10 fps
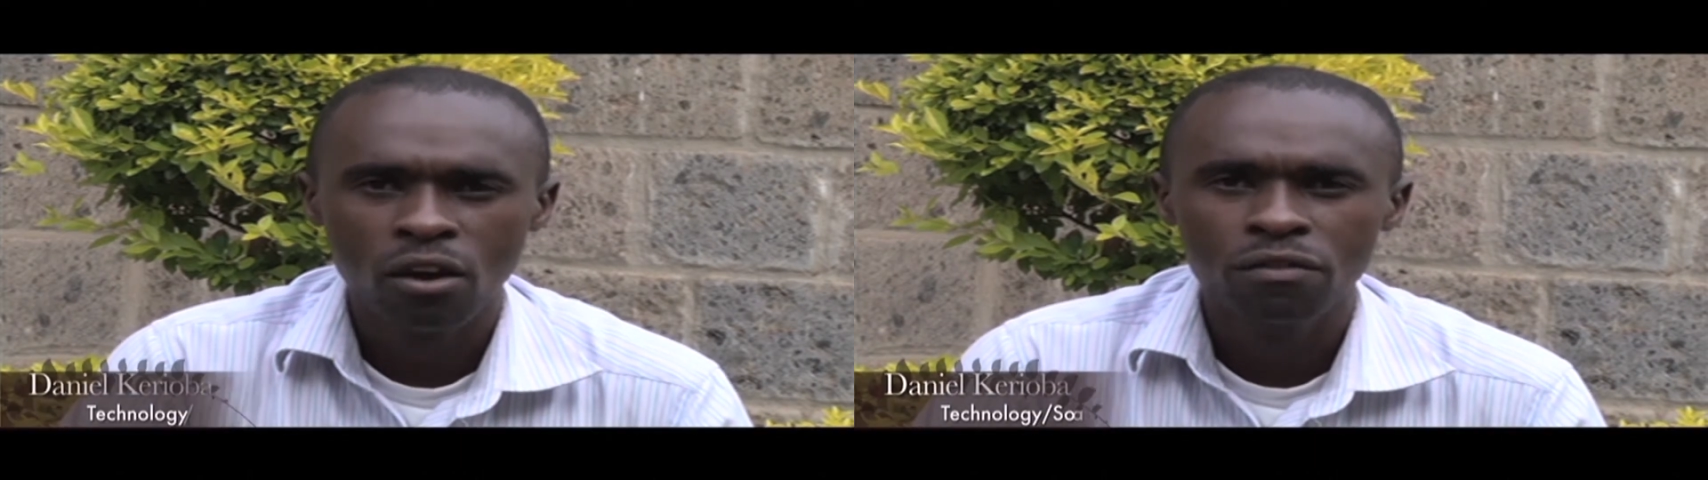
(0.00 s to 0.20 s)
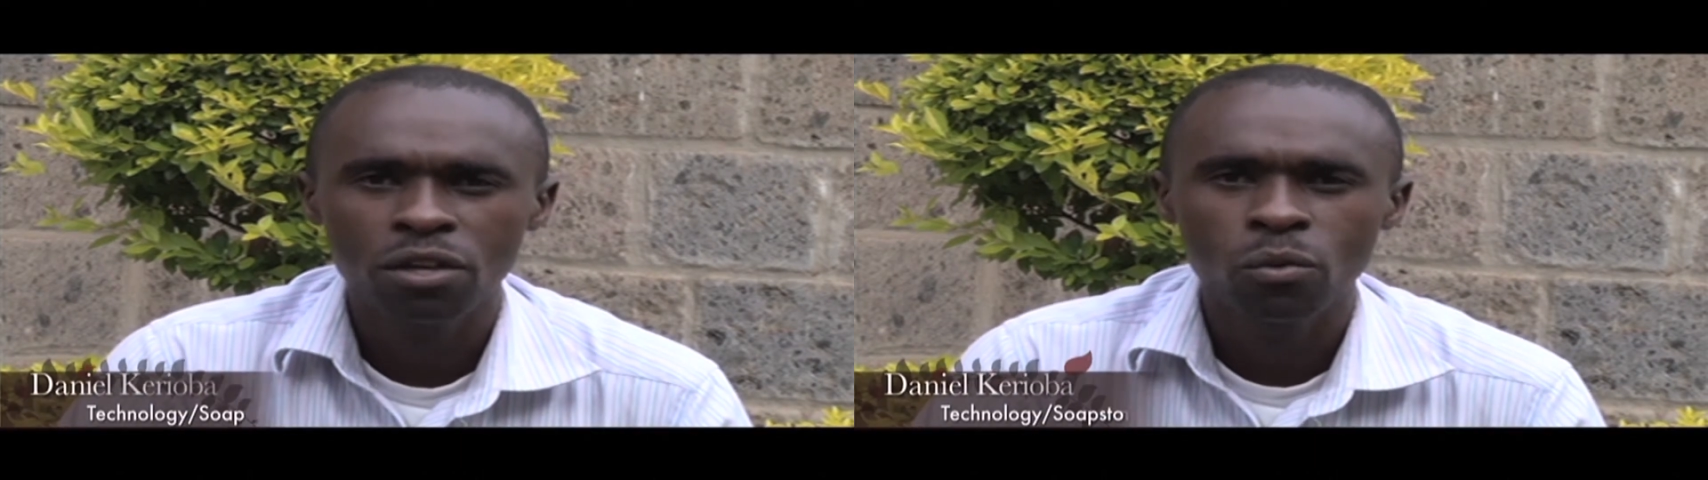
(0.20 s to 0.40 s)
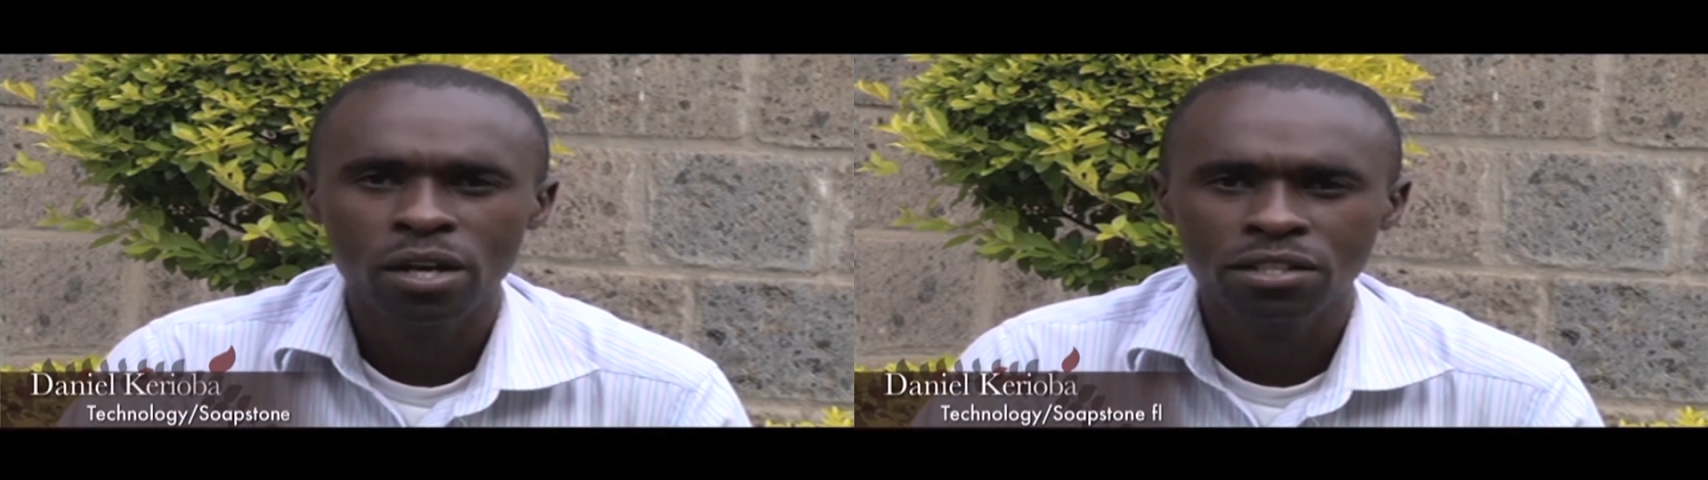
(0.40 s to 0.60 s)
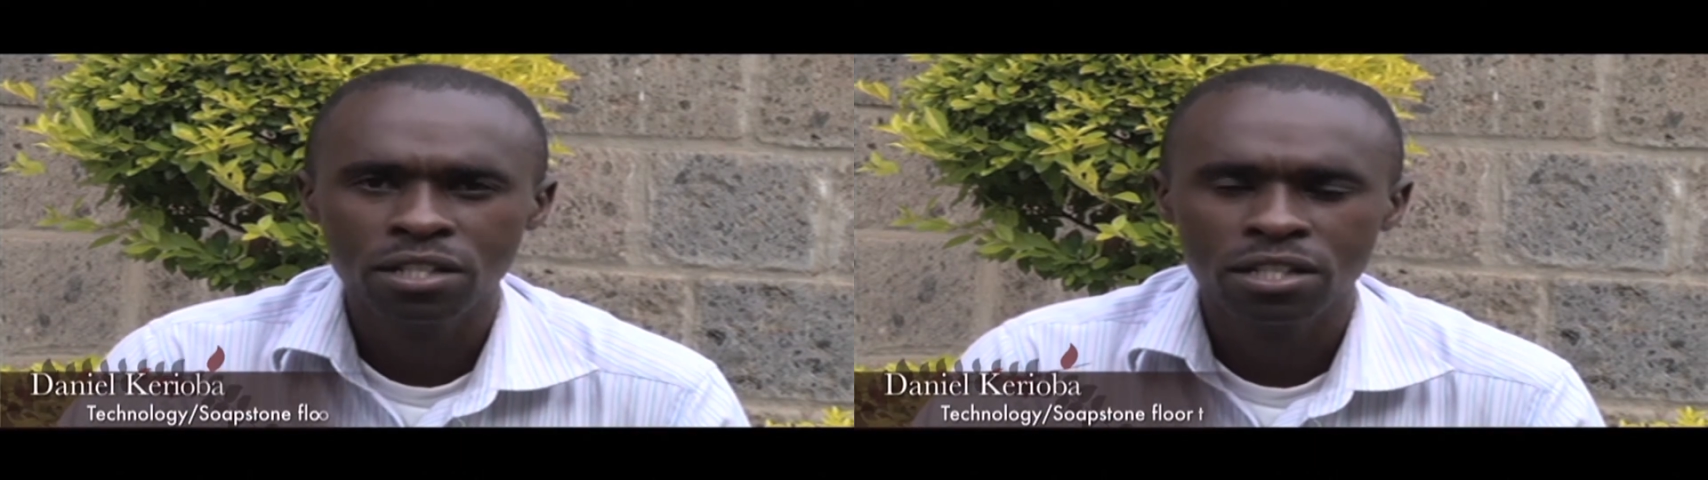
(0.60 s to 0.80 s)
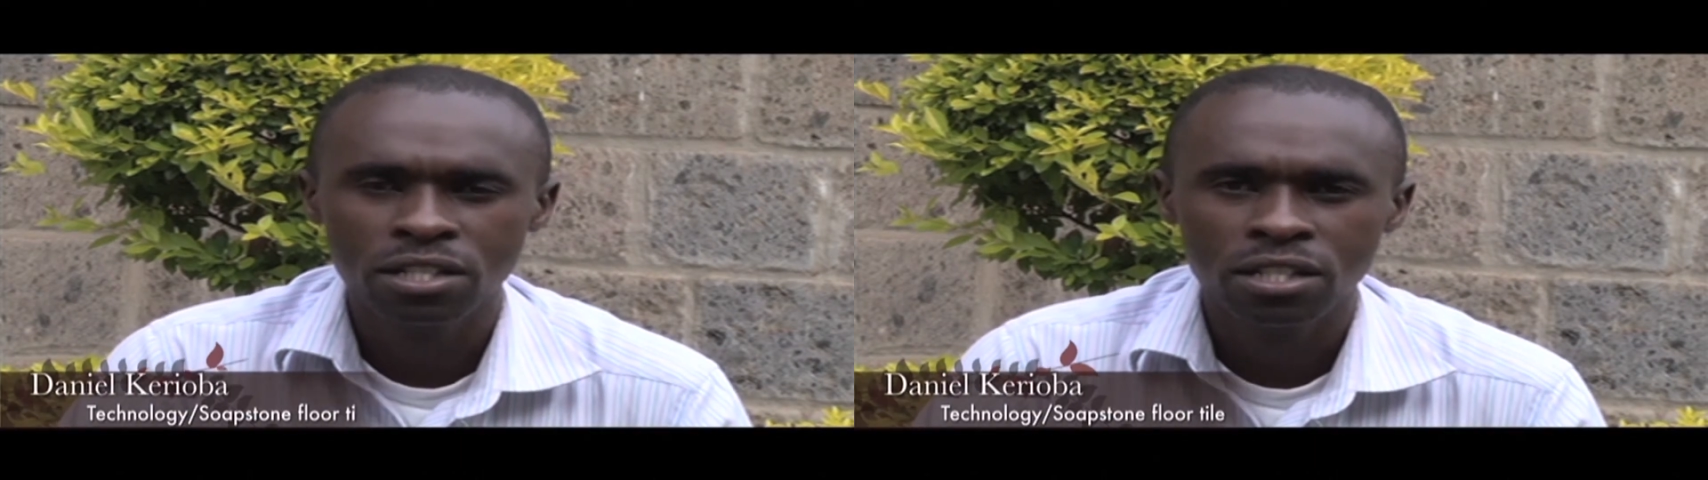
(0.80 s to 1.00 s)
of the
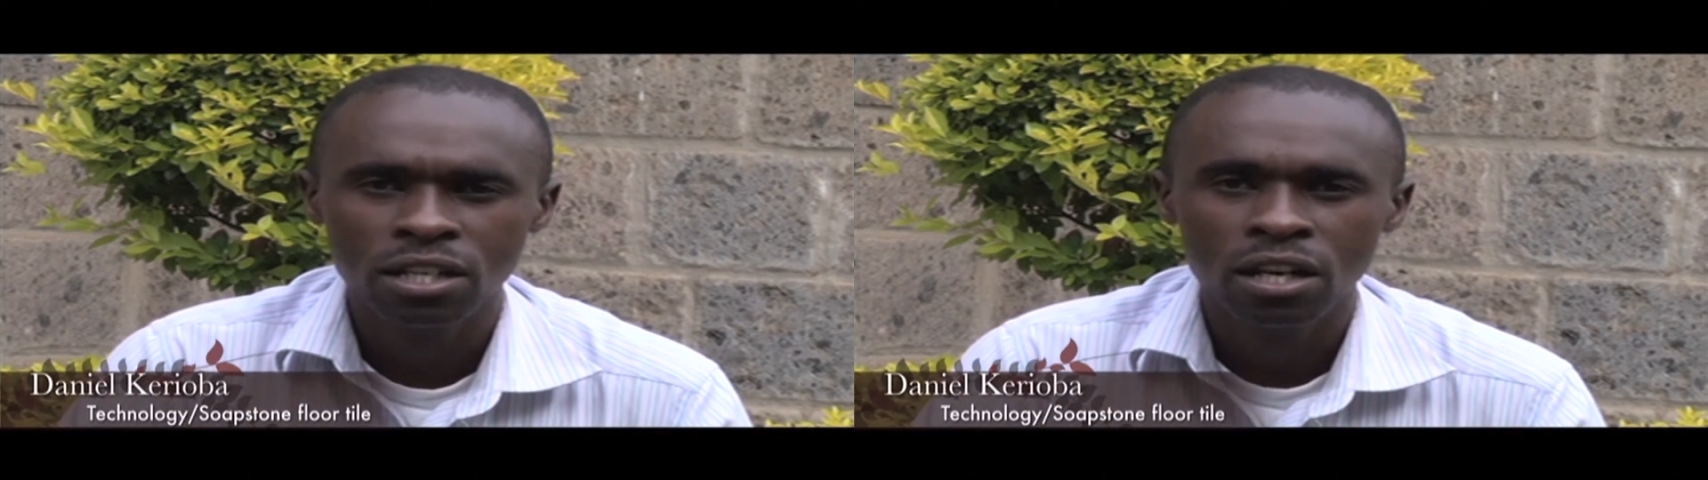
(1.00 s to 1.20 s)
wastage